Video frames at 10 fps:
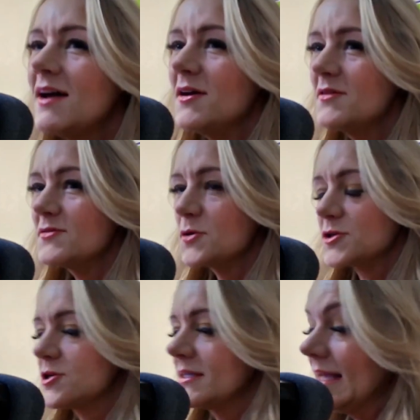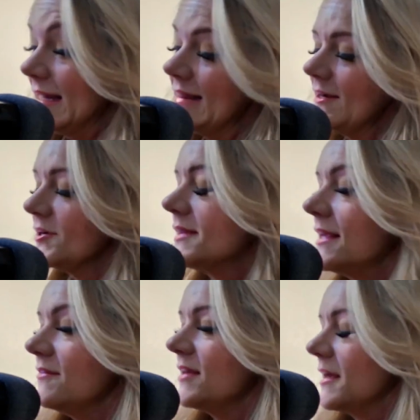of torture getting there and
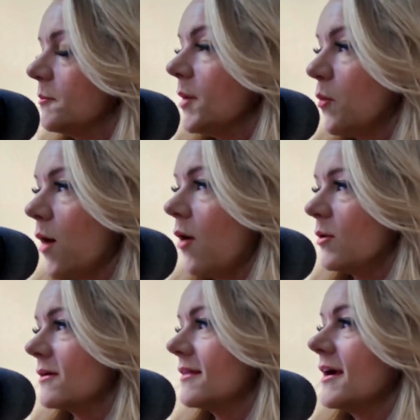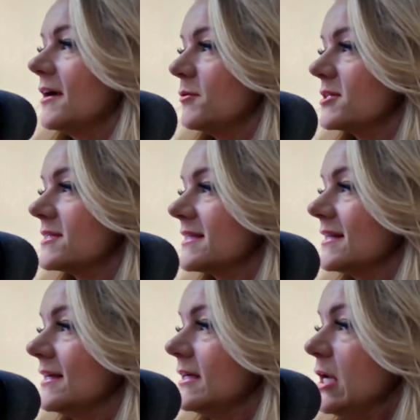leaving, but while we're there, we're just going
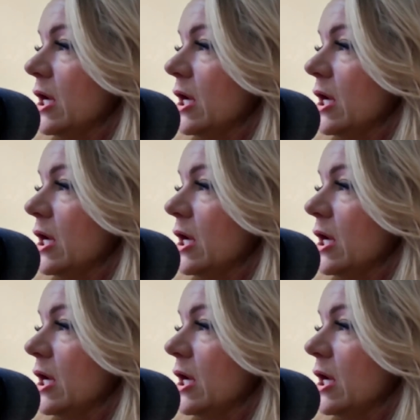to